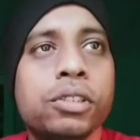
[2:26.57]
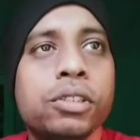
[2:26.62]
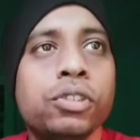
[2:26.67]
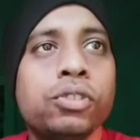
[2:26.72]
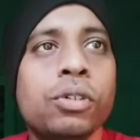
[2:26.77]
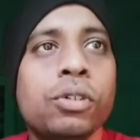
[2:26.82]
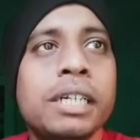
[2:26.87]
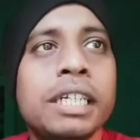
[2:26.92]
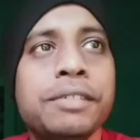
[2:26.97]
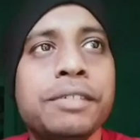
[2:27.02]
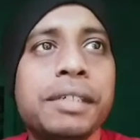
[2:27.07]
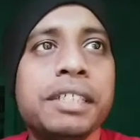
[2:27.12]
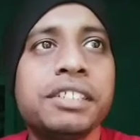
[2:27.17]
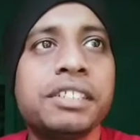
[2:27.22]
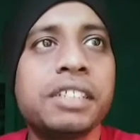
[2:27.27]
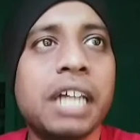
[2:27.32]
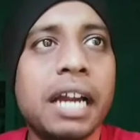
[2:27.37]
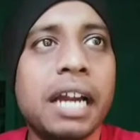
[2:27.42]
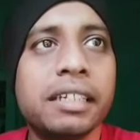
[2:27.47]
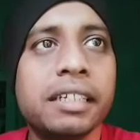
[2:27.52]
So it was
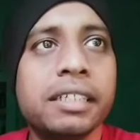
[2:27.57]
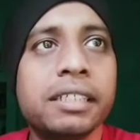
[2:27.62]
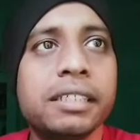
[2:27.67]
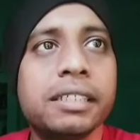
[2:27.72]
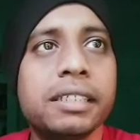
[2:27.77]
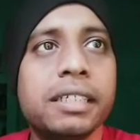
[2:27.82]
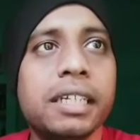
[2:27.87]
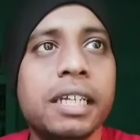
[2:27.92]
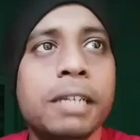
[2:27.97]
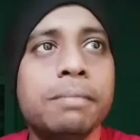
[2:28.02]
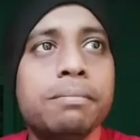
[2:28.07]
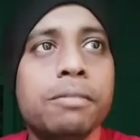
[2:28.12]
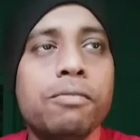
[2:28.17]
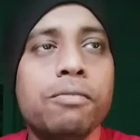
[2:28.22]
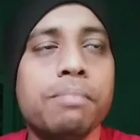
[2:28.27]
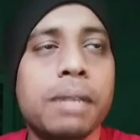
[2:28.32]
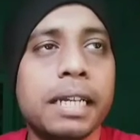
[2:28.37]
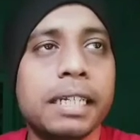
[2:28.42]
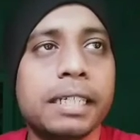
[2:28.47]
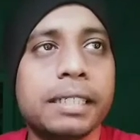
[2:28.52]
started in
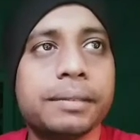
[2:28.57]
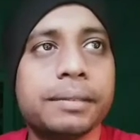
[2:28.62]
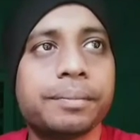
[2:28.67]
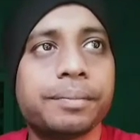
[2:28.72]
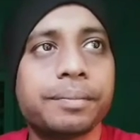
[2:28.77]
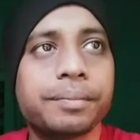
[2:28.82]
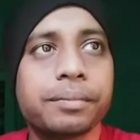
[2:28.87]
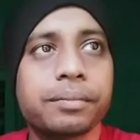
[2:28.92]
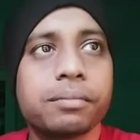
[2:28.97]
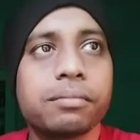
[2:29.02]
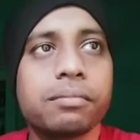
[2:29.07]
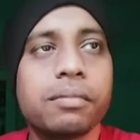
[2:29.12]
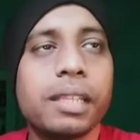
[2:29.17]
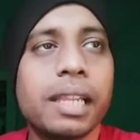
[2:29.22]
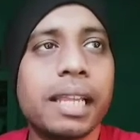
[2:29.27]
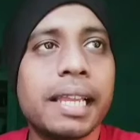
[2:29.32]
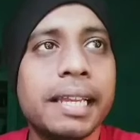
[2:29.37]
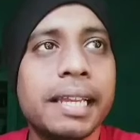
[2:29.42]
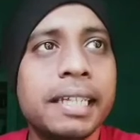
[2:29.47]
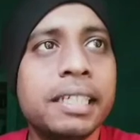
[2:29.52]
Mumbai
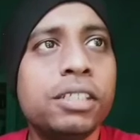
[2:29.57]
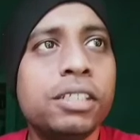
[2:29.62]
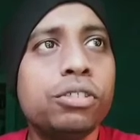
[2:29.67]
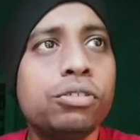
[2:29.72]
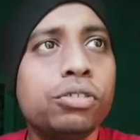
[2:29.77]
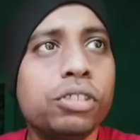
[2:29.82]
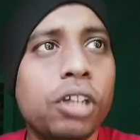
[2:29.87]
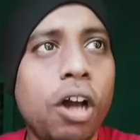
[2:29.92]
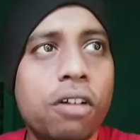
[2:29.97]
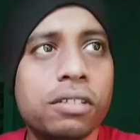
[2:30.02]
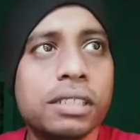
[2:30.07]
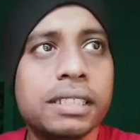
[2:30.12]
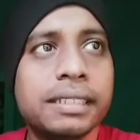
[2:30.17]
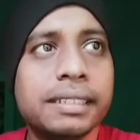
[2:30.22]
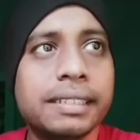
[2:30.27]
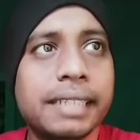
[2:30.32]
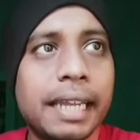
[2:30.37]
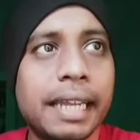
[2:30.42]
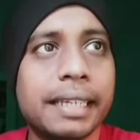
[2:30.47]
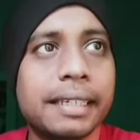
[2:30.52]
in
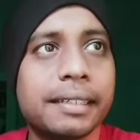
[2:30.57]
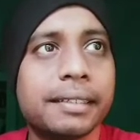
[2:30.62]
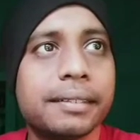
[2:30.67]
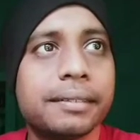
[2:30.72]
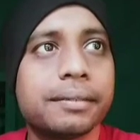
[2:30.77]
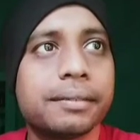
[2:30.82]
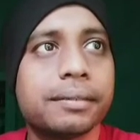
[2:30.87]
2010.